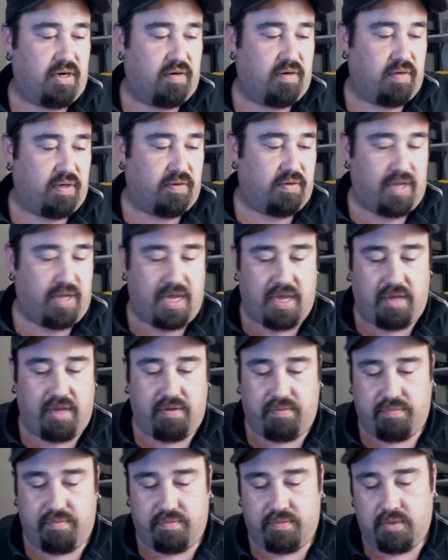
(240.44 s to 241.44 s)
around 8
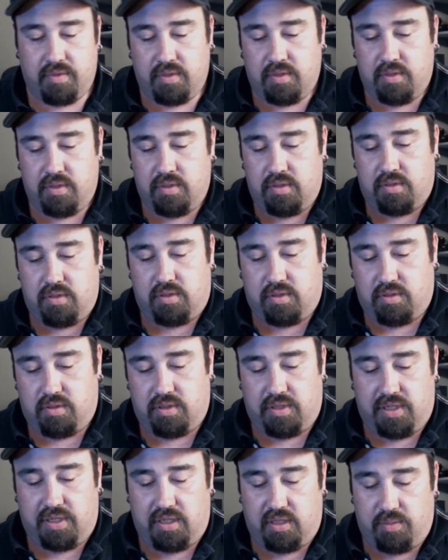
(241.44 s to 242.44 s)
during a
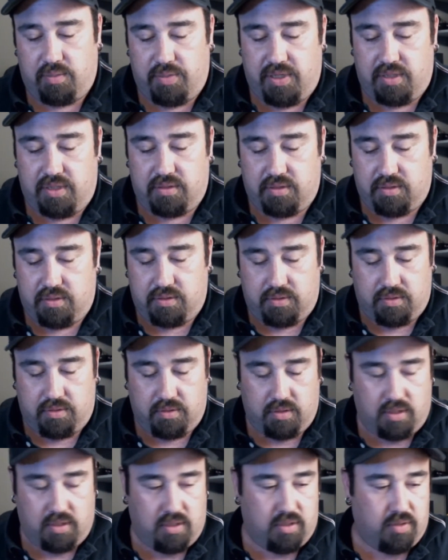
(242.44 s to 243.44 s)
daily basis.
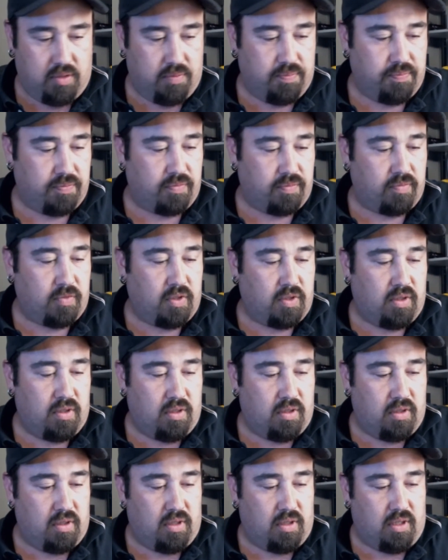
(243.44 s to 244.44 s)

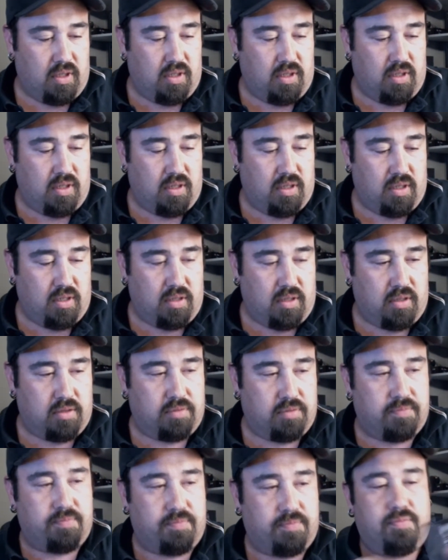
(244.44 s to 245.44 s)
The
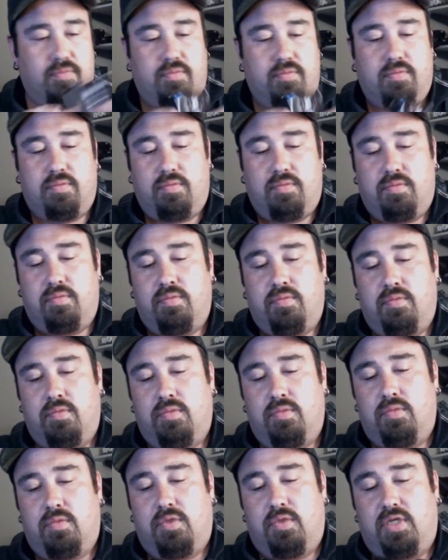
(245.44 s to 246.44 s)

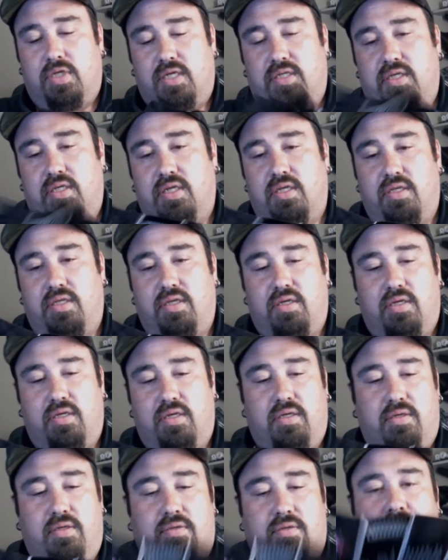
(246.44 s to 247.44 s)
Like I said,
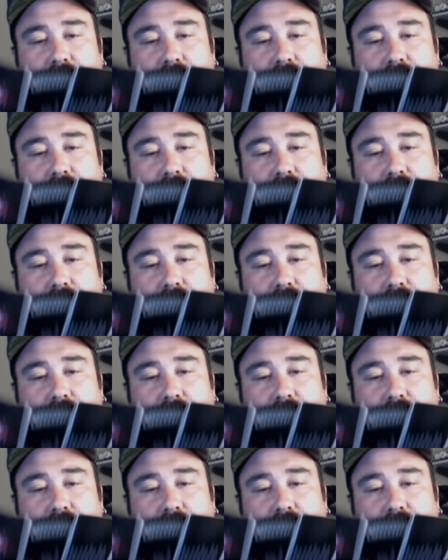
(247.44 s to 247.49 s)
the